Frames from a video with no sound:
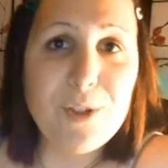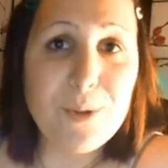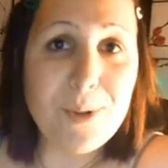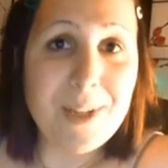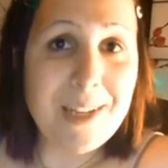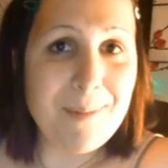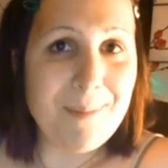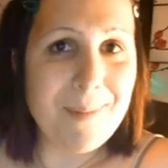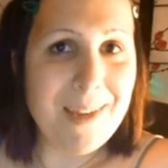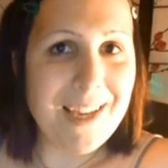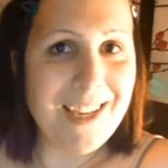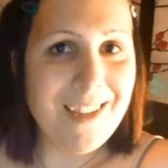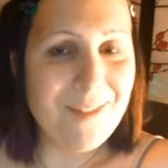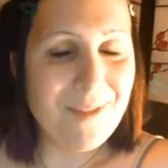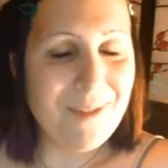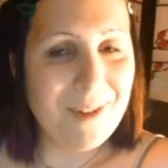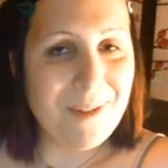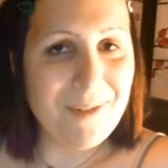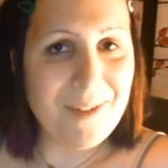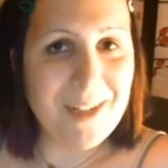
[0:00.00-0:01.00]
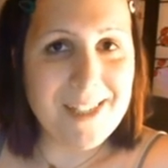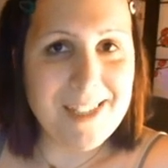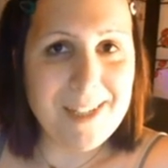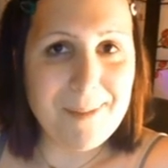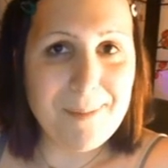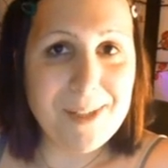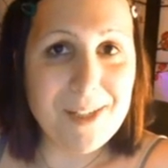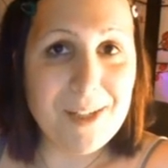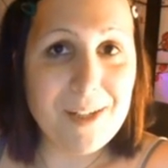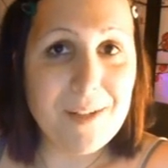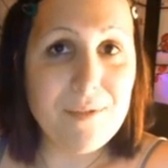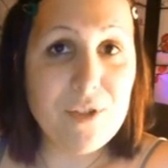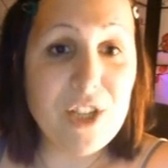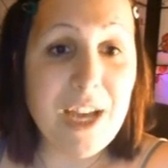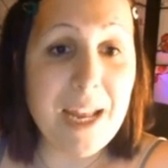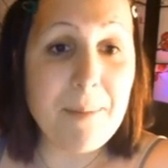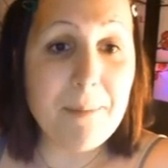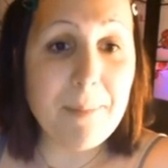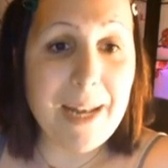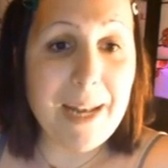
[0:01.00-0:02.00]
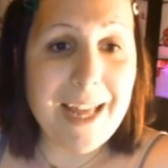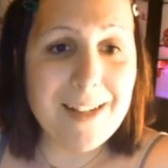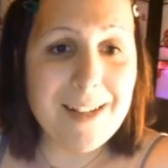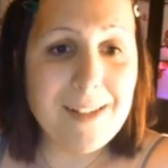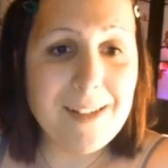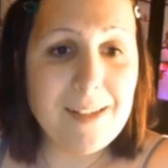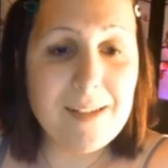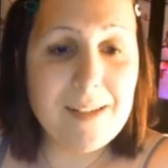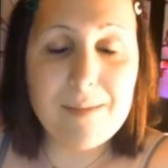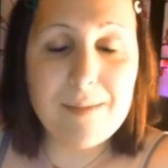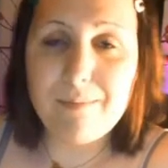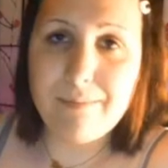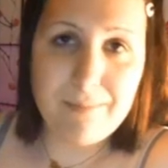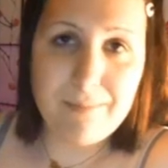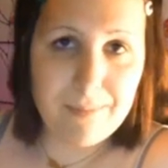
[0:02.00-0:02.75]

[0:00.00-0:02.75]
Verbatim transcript: joining me for the first episode of Jen Blends.